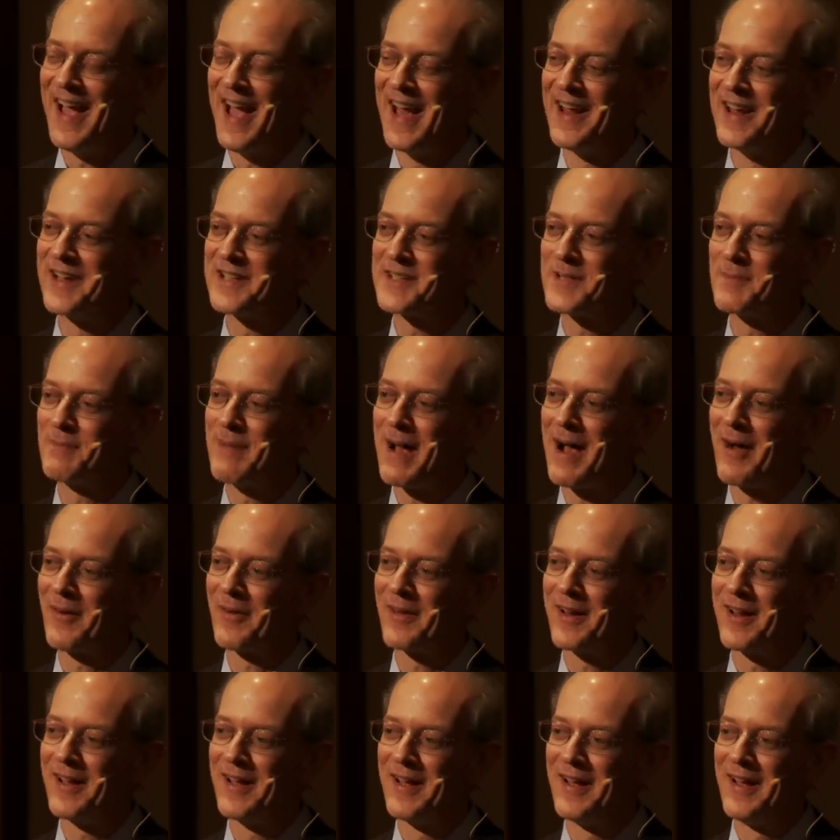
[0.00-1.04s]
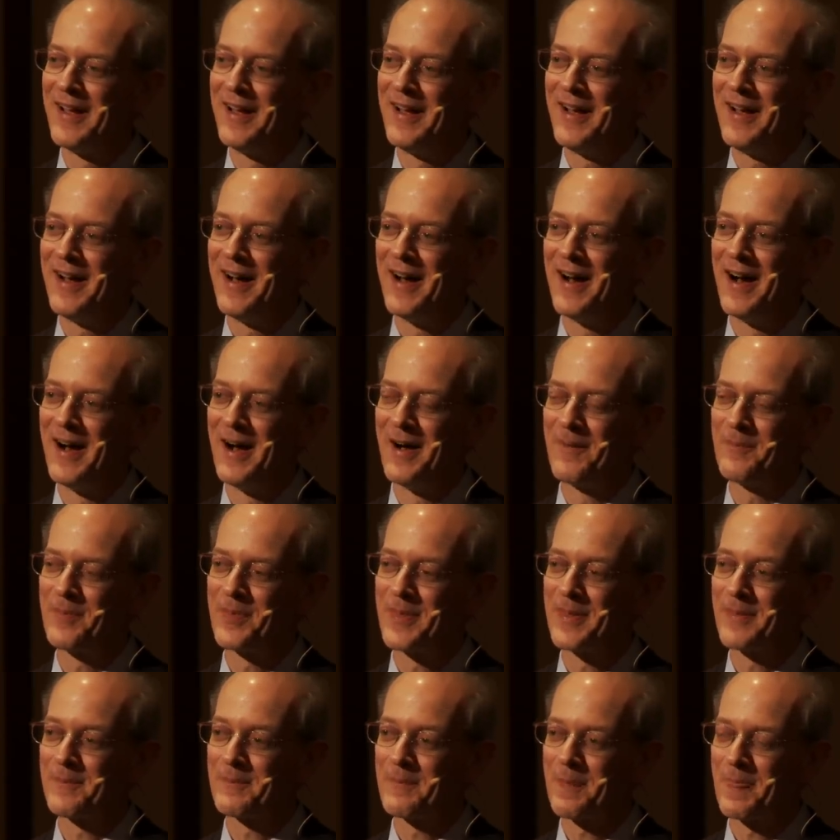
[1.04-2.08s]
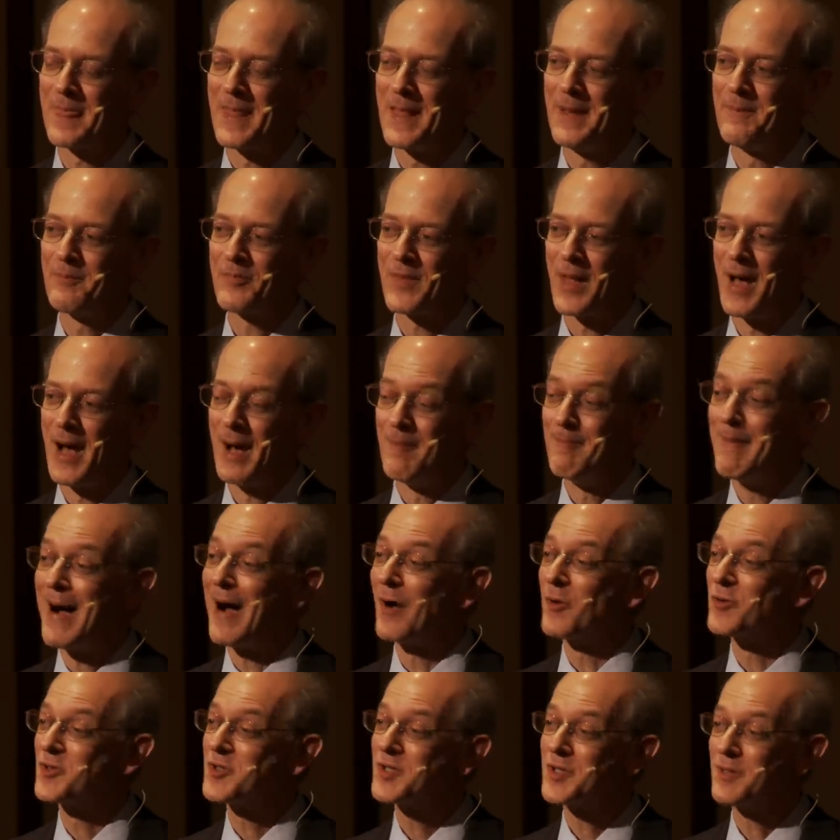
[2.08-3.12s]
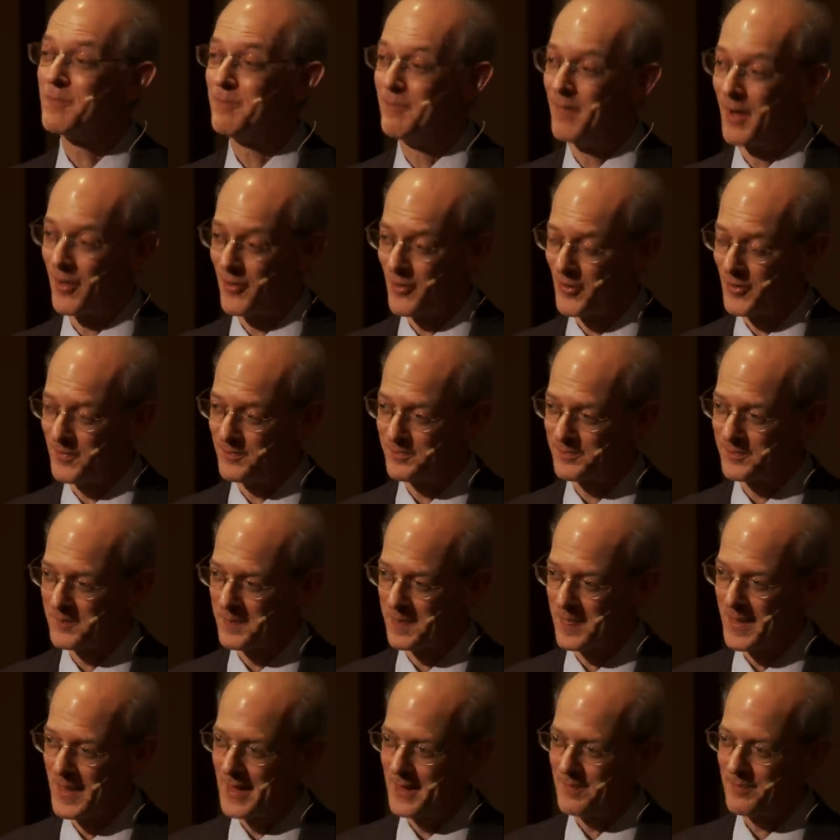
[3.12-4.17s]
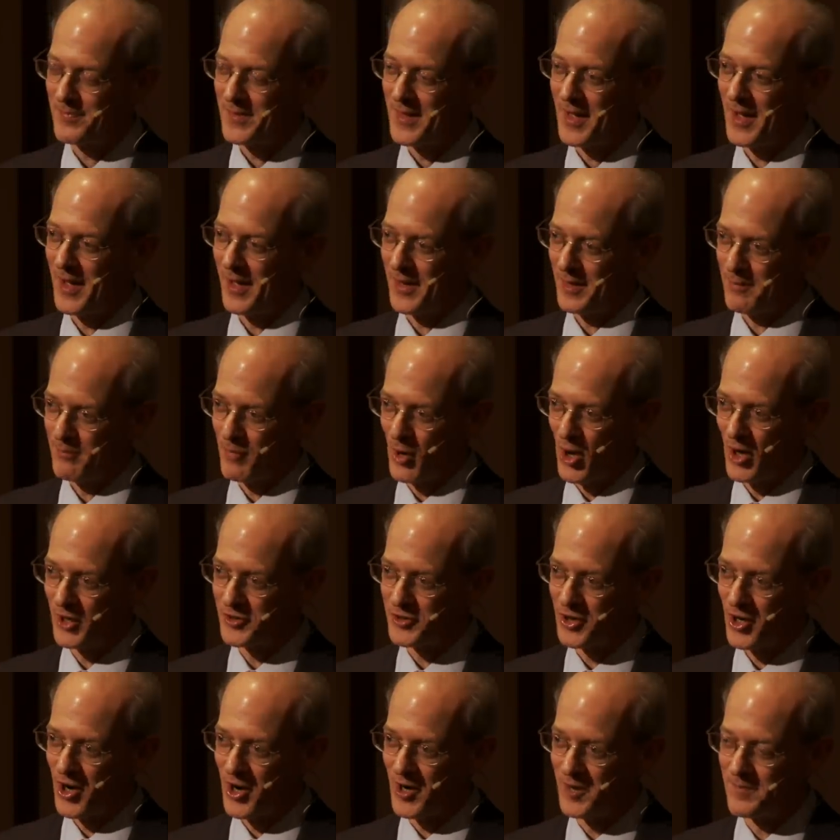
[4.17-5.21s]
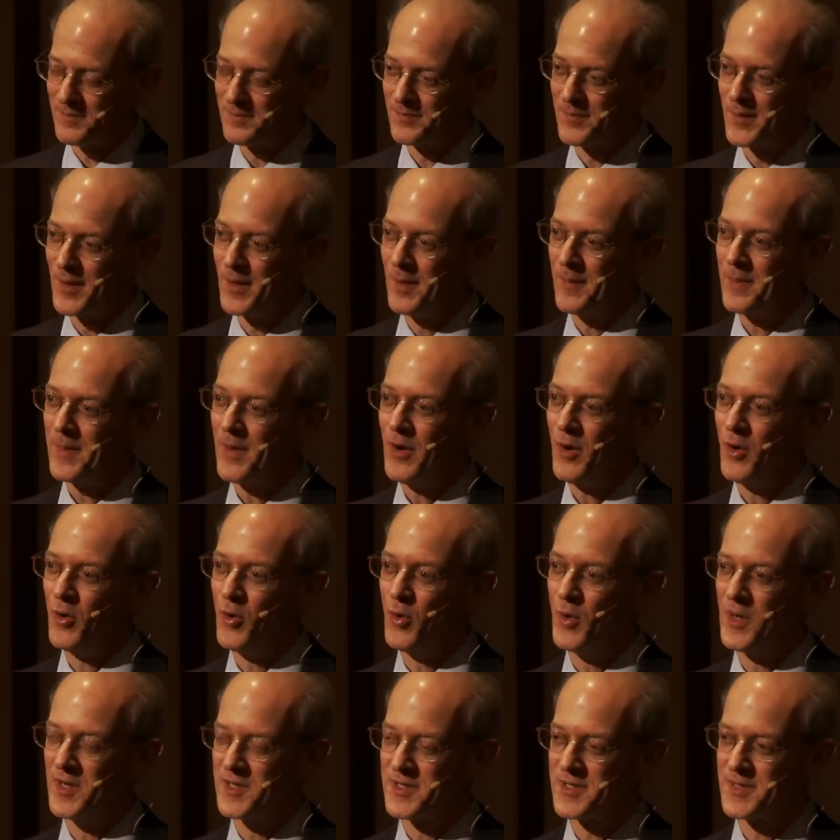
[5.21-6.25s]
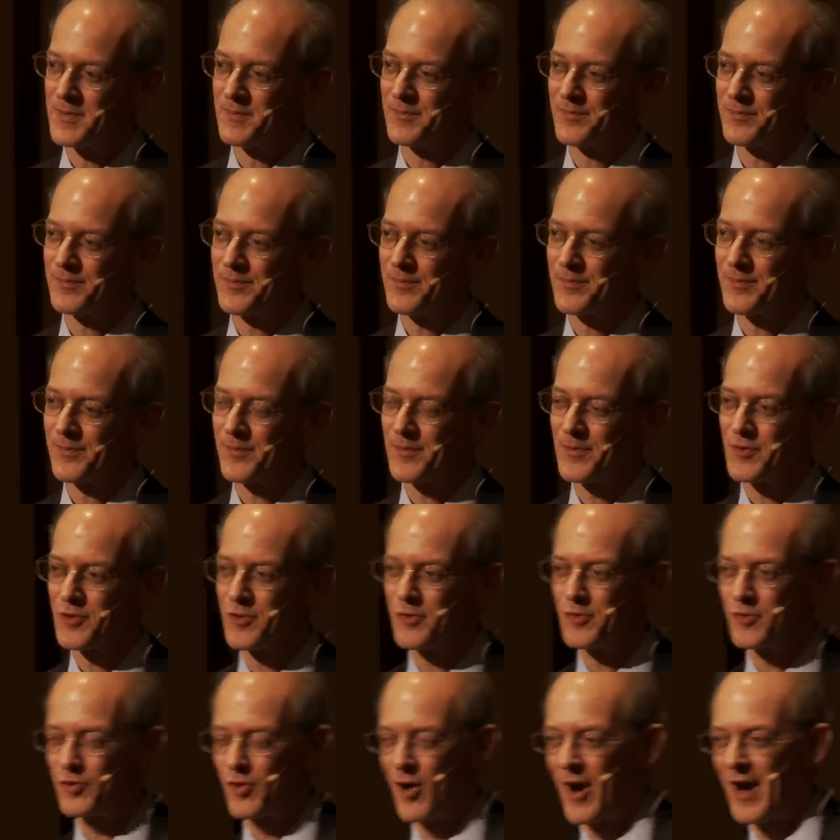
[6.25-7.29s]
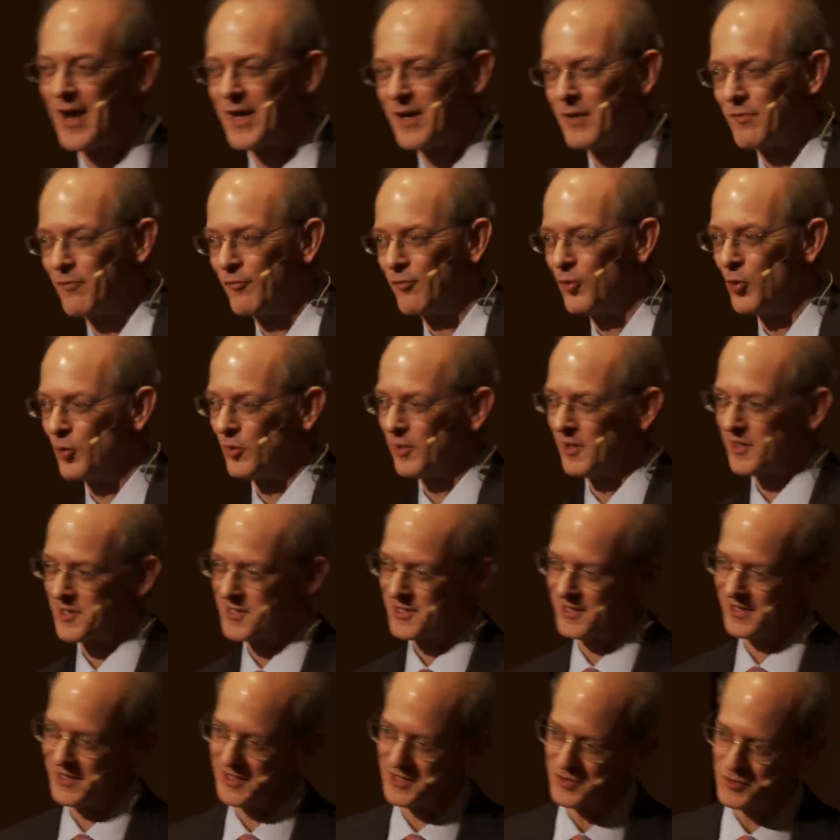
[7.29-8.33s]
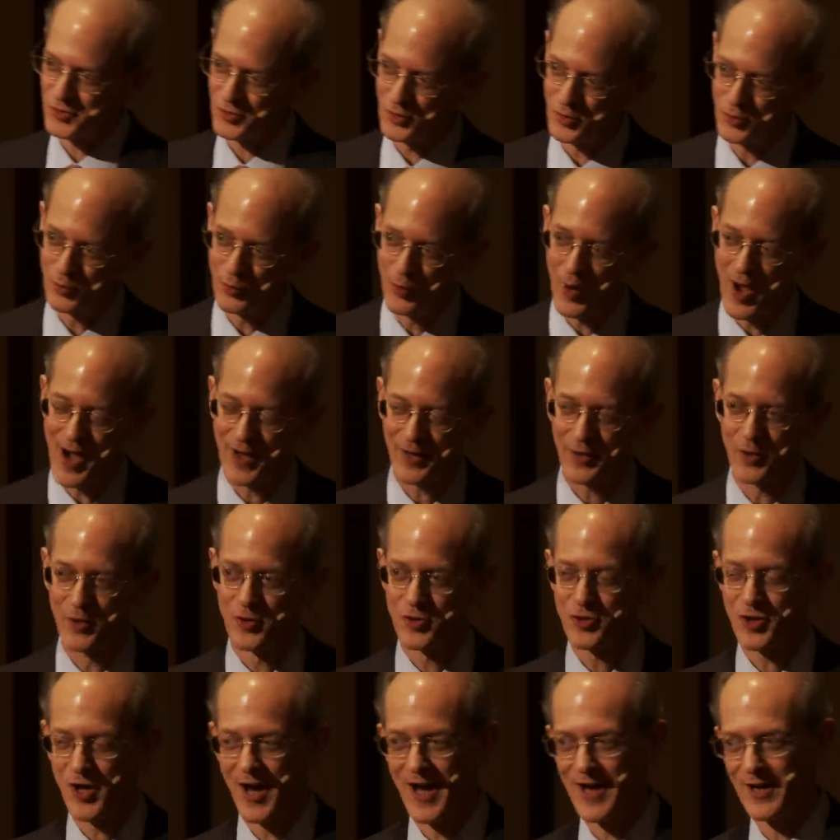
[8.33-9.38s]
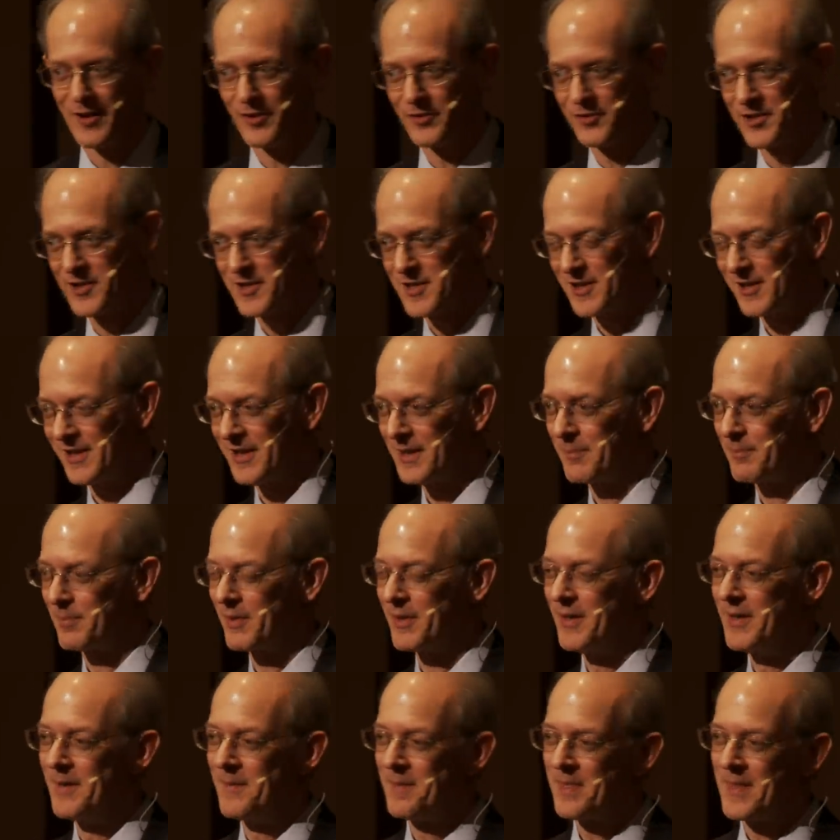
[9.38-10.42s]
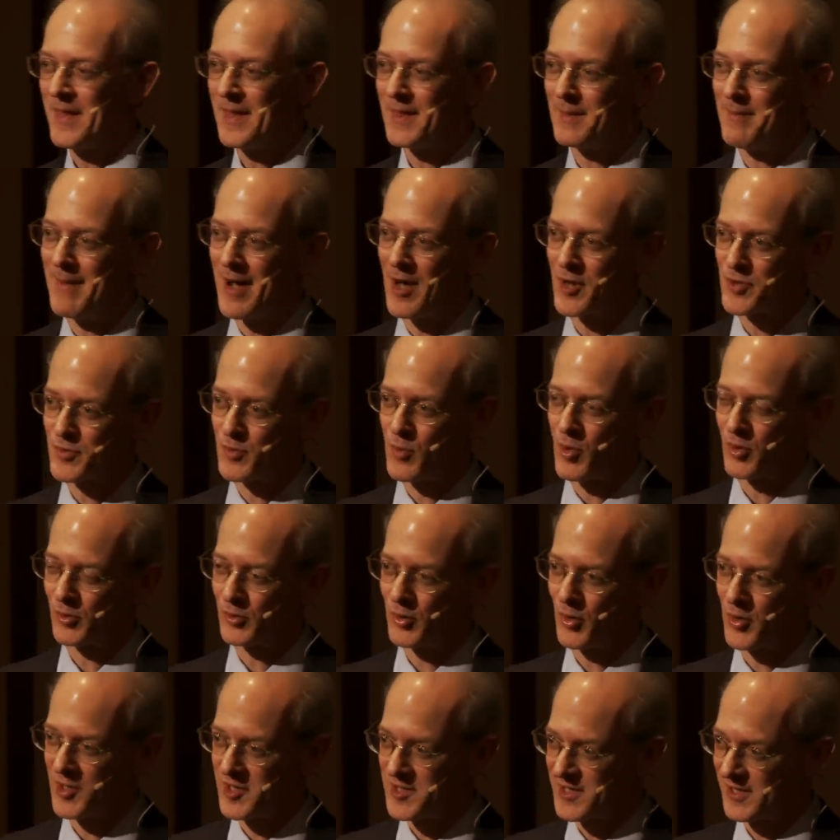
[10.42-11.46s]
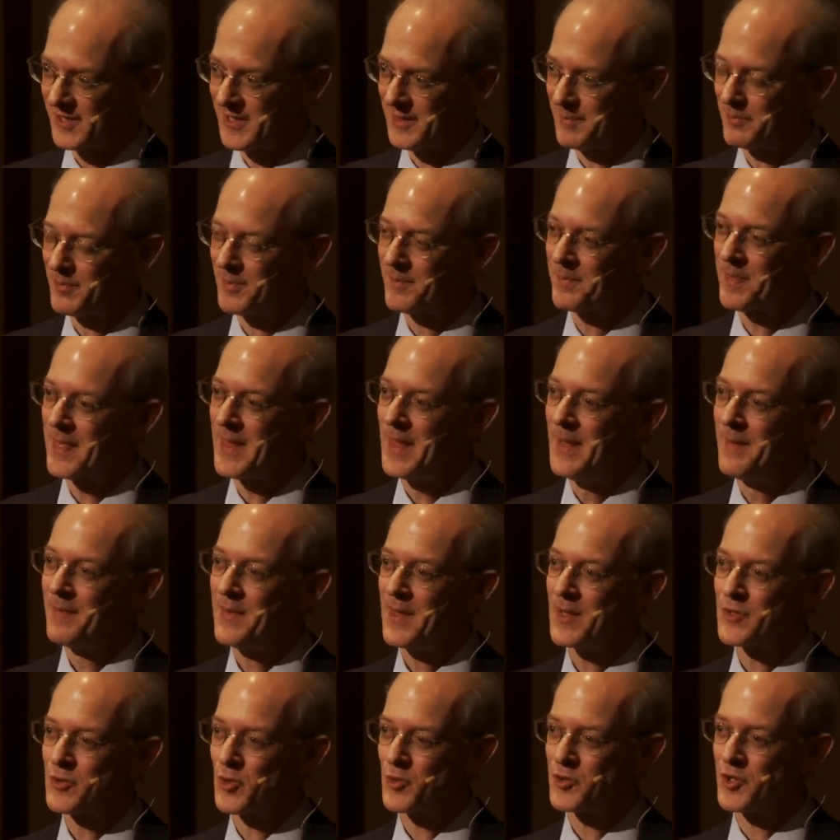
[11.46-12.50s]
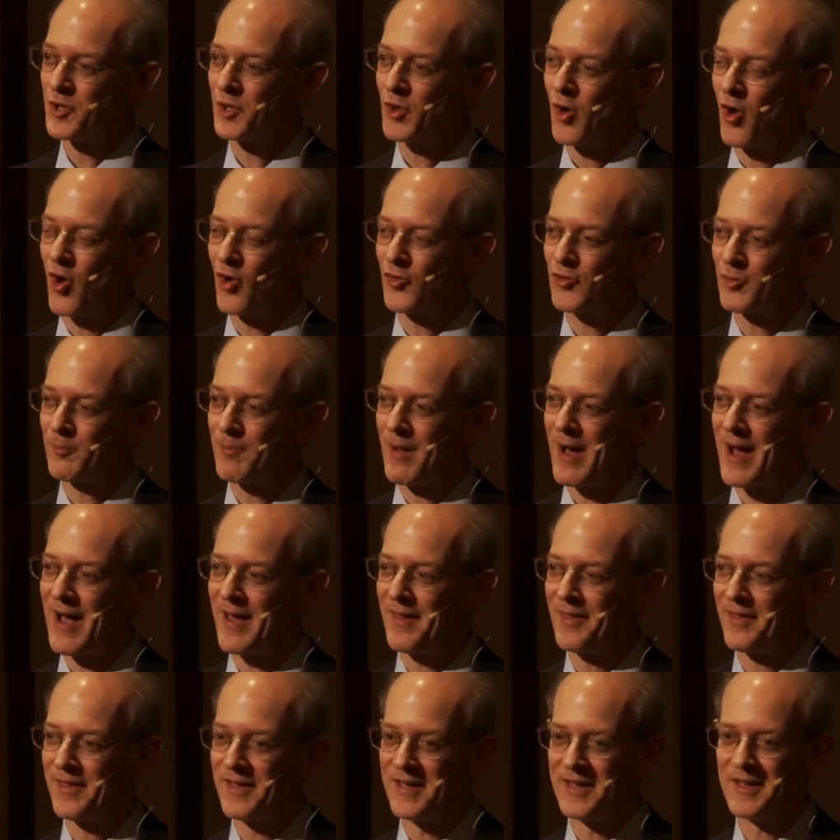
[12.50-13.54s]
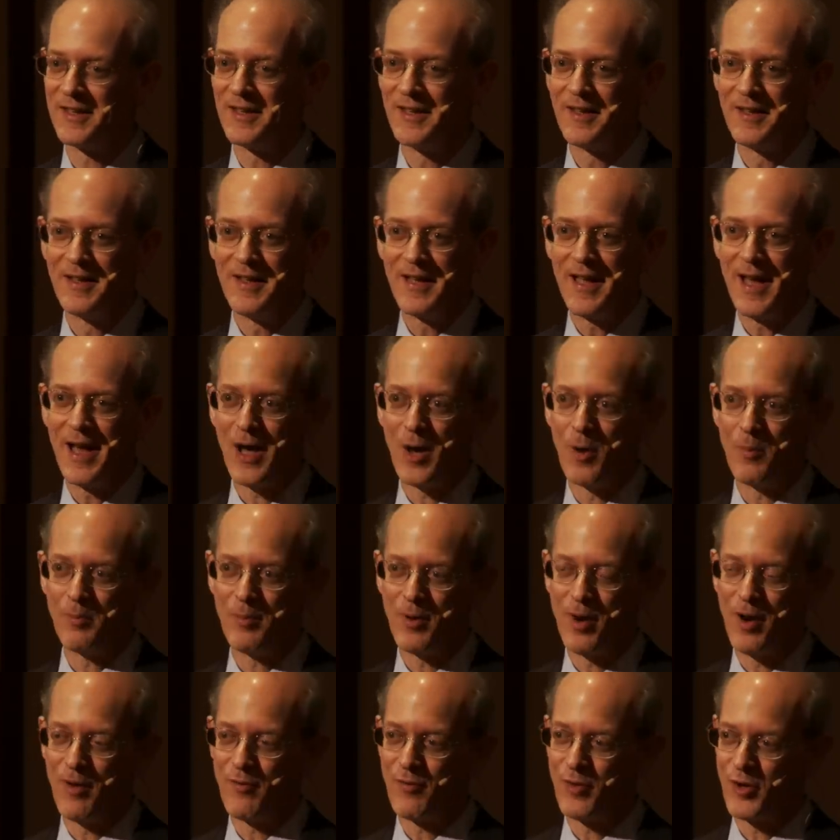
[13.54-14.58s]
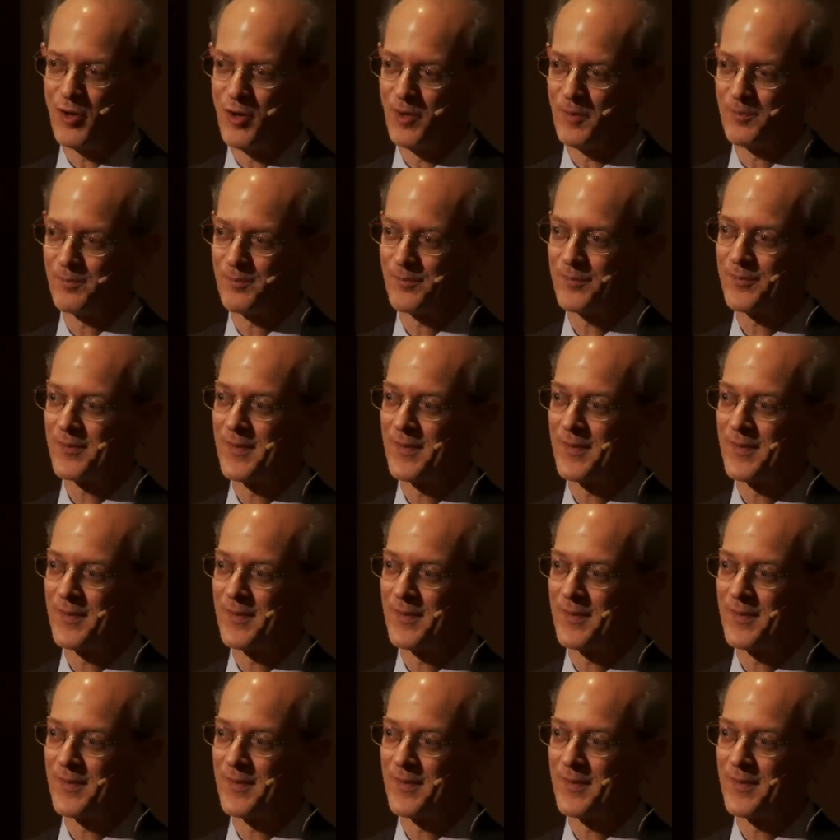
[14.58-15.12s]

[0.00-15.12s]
and it's about uh, a mouse mother on a barnyard who is trying fruitlessly to rock her child to sleep. The mouse won't go to sleep. And so she calls upon the help of her